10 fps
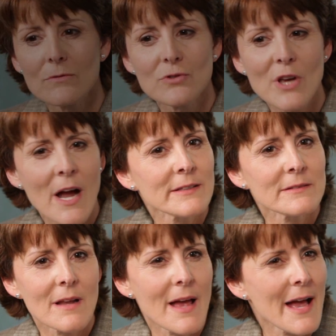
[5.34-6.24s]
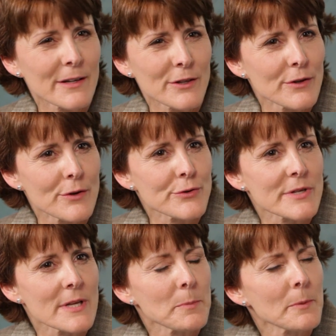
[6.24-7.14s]
John, how do you
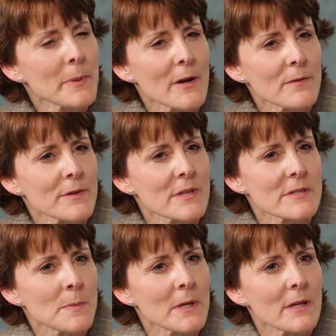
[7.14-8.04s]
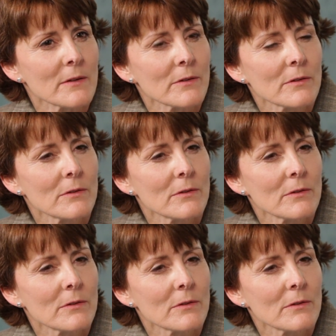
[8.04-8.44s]
usually prepare for these meetings?